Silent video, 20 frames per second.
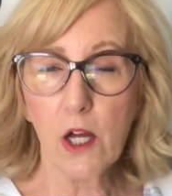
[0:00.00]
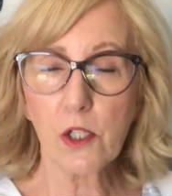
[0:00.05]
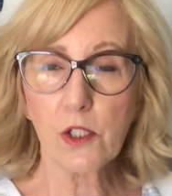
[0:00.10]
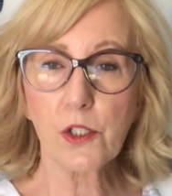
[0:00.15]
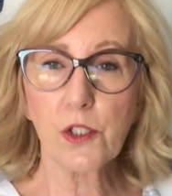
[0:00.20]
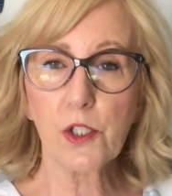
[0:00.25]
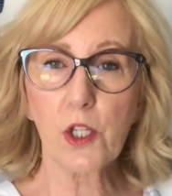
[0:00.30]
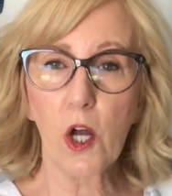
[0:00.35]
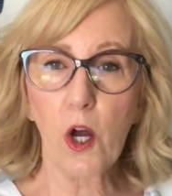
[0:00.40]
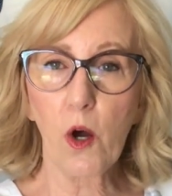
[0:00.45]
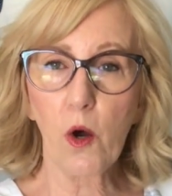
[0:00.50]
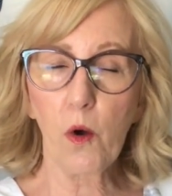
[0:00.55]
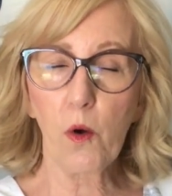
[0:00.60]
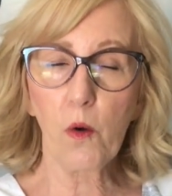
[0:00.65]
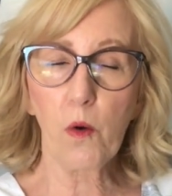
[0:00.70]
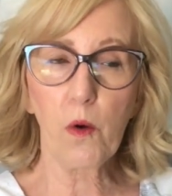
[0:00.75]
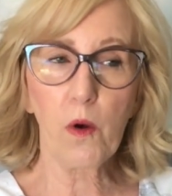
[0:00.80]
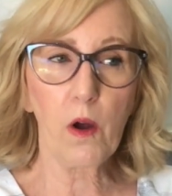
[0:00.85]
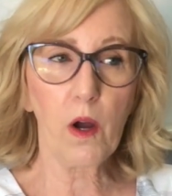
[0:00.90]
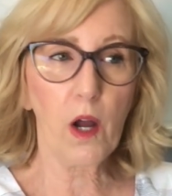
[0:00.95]

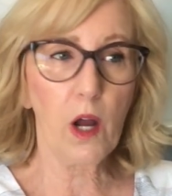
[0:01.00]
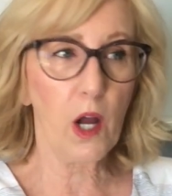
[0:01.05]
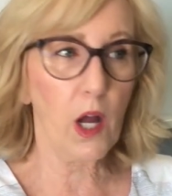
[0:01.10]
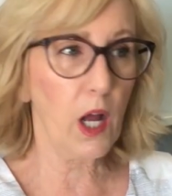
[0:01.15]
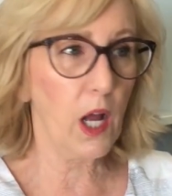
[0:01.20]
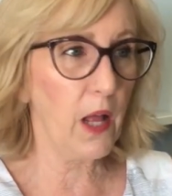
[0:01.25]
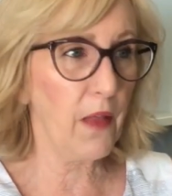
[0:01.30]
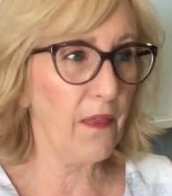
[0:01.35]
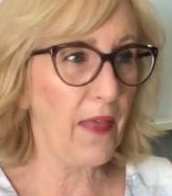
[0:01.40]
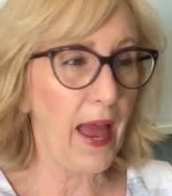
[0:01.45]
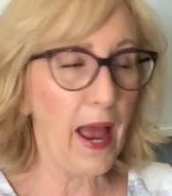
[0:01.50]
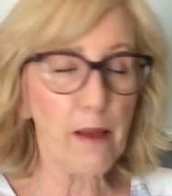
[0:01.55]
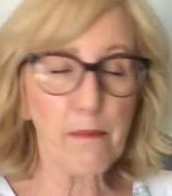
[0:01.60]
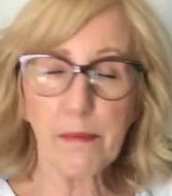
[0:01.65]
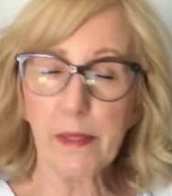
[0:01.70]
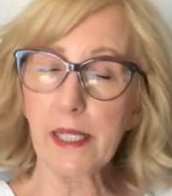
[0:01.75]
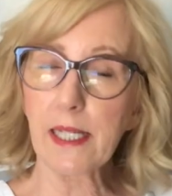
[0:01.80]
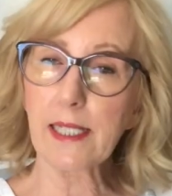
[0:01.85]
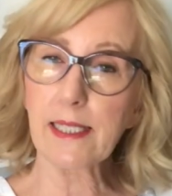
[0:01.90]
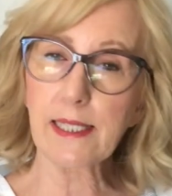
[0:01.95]
So that
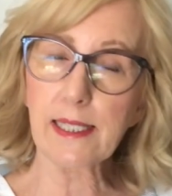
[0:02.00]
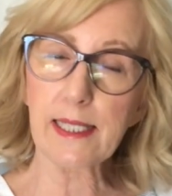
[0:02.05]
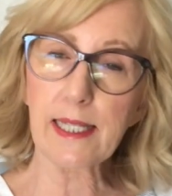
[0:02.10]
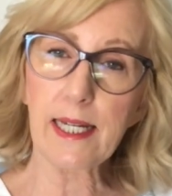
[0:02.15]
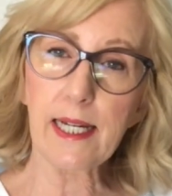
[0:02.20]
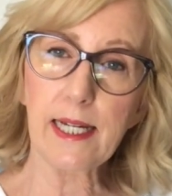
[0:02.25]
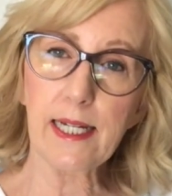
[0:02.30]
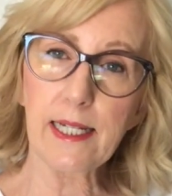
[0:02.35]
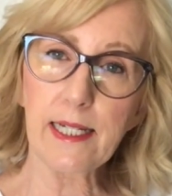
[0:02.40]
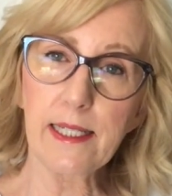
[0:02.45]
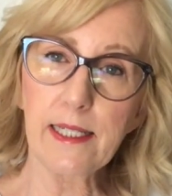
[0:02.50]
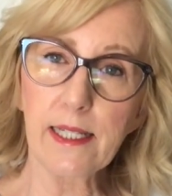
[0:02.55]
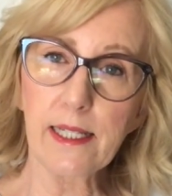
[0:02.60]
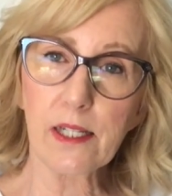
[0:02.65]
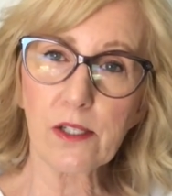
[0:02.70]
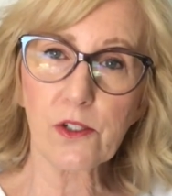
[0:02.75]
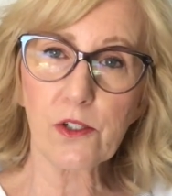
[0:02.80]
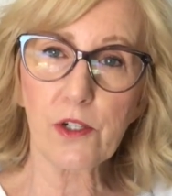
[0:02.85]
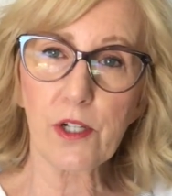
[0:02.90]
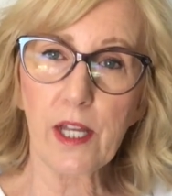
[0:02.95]
being said,
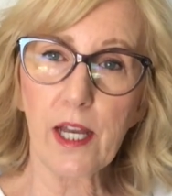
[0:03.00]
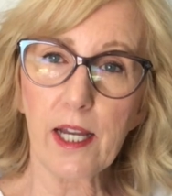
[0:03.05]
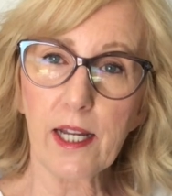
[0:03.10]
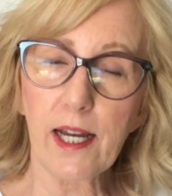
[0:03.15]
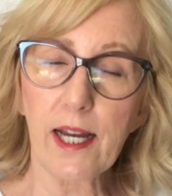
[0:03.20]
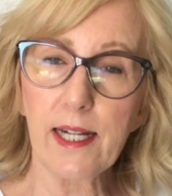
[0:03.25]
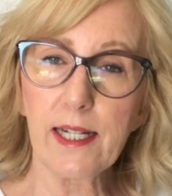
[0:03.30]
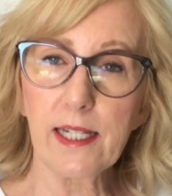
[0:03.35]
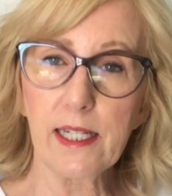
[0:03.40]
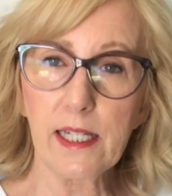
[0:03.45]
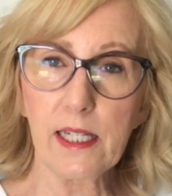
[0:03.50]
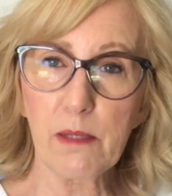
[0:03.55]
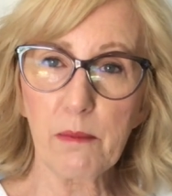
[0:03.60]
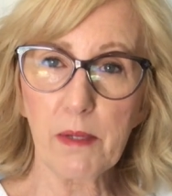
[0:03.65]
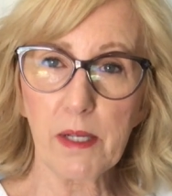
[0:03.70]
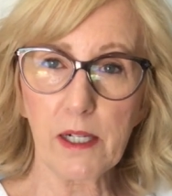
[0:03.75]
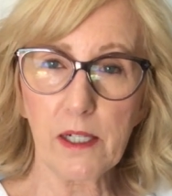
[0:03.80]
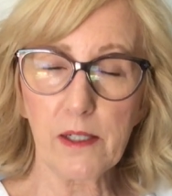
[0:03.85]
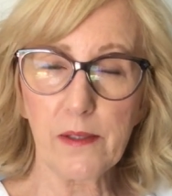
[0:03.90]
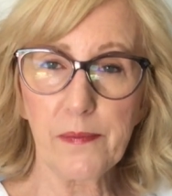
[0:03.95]
yesterday I got an
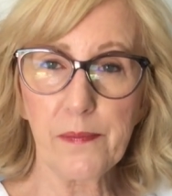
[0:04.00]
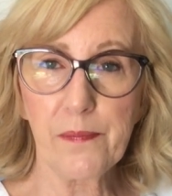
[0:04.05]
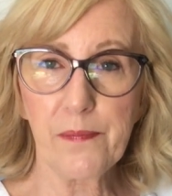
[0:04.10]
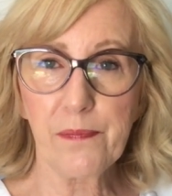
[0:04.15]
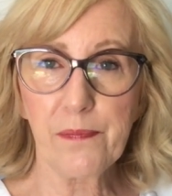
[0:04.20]
email